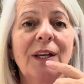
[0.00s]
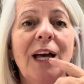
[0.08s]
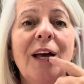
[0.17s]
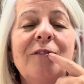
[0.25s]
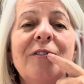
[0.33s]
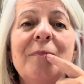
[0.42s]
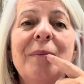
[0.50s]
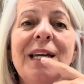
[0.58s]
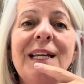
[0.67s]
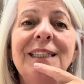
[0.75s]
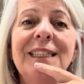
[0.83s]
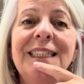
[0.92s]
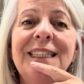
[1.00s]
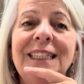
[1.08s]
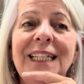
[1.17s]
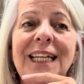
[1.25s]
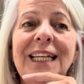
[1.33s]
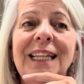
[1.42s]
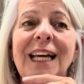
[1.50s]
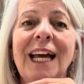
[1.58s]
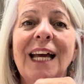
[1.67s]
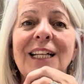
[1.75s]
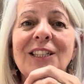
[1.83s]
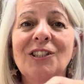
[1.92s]
And for me to see that
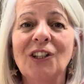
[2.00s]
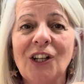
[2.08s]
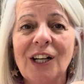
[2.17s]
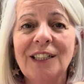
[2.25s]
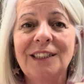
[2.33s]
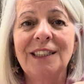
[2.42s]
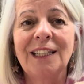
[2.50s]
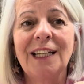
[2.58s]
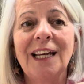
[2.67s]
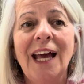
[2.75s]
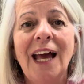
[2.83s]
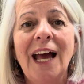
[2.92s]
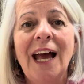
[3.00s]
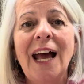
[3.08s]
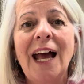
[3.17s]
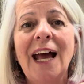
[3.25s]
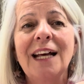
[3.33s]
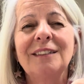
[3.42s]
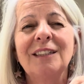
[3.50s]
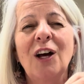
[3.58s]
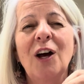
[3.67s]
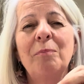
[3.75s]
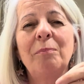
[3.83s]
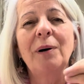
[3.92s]
anxiety as
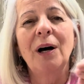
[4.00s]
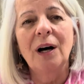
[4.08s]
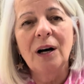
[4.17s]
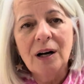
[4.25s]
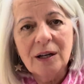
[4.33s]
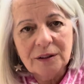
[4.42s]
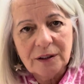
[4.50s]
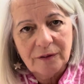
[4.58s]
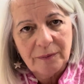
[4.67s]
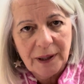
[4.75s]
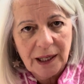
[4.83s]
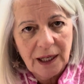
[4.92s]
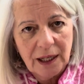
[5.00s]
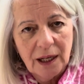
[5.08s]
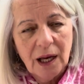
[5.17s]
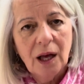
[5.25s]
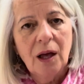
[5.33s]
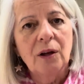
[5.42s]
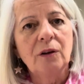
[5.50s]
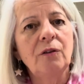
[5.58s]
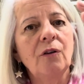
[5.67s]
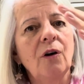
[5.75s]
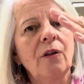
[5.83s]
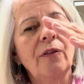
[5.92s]
a part of me,
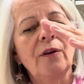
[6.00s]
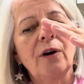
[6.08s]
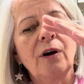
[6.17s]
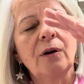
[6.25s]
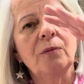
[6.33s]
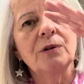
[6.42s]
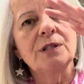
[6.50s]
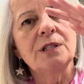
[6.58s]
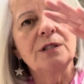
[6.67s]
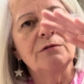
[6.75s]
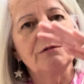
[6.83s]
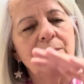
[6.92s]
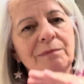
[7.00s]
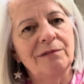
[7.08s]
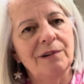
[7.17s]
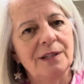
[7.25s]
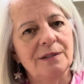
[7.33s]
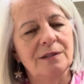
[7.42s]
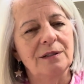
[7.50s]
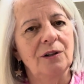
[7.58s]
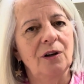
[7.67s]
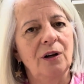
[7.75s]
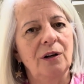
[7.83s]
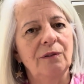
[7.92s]
not that I wanted to repress, deny and